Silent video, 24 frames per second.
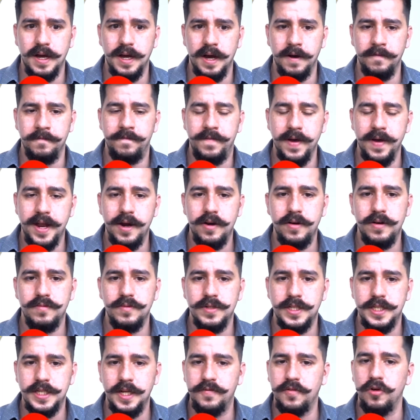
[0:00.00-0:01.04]
a veteran
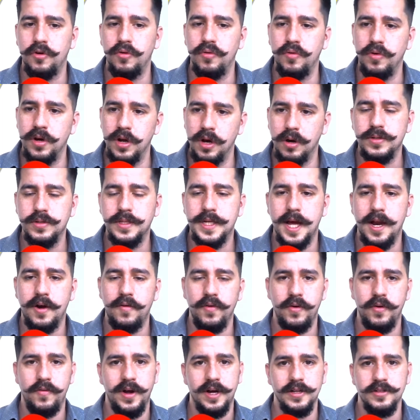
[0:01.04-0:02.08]
receiver who knows how to
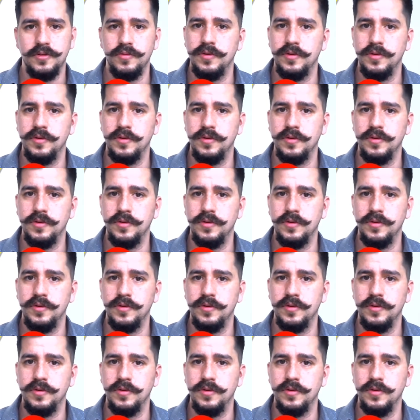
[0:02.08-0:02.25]
run routes,